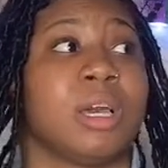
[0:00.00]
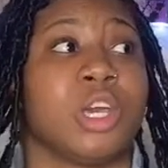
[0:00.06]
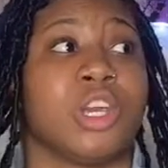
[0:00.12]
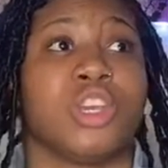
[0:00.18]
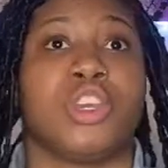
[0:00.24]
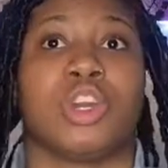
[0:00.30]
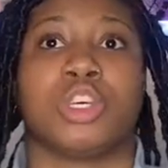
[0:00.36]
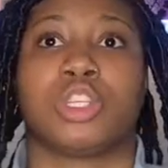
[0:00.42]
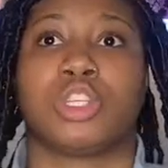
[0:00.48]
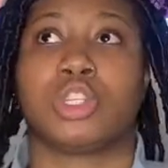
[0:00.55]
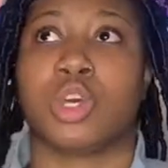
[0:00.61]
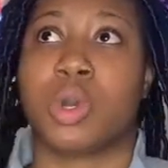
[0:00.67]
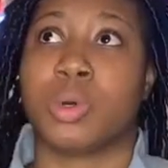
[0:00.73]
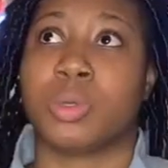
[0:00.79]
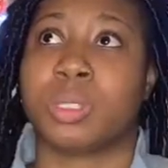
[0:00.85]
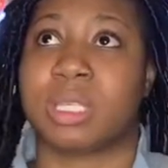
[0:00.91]
you're
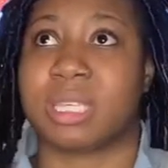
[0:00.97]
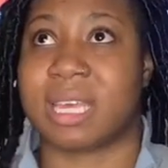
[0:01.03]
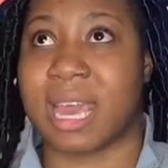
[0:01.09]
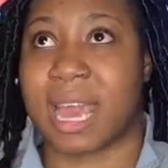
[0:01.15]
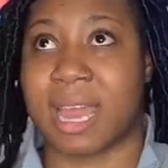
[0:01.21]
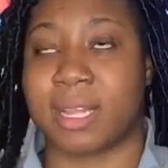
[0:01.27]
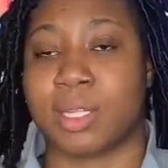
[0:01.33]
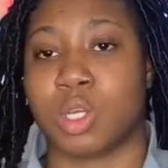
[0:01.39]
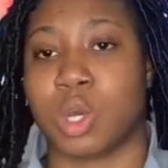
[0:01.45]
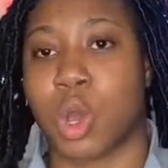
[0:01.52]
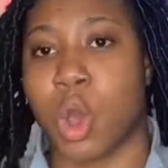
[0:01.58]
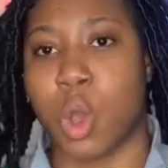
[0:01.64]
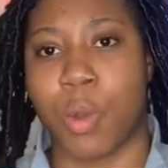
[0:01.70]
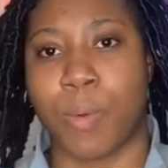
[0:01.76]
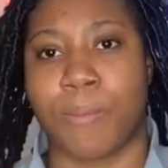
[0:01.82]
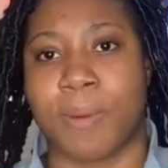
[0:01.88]
so scared to
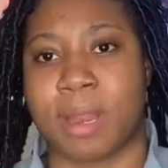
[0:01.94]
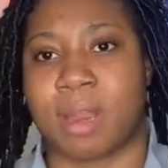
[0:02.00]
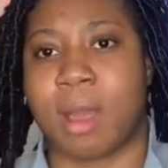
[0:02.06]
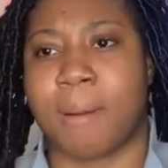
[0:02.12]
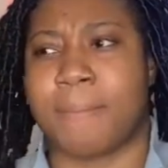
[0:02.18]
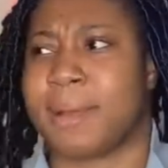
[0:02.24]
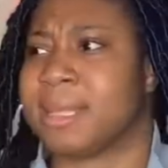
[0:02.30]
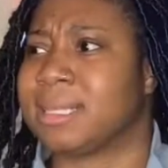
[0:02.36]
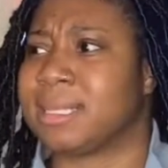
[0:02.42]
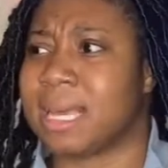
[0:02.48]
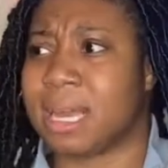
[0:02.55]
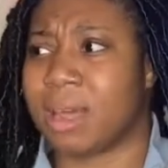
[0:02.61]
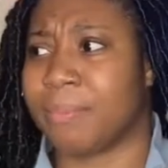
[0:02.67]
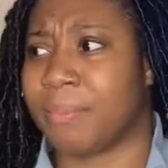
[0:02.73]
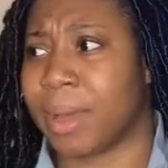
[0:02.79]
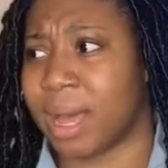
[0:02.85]
open up and tell
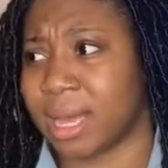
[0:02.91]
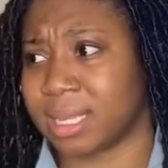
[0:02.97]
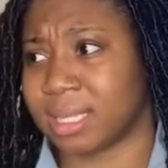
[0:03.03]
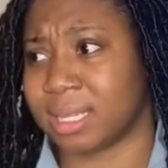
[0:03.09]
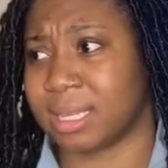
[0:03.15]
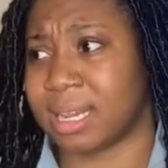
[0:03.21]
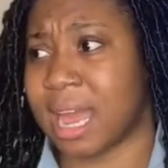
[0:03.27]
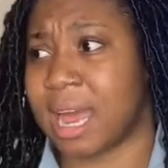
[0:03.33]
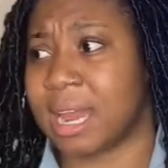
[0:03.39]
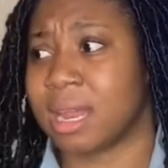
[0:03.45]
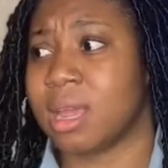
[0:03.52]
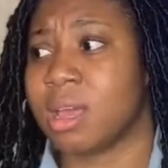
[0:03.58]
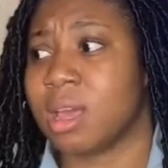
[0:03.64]
a person that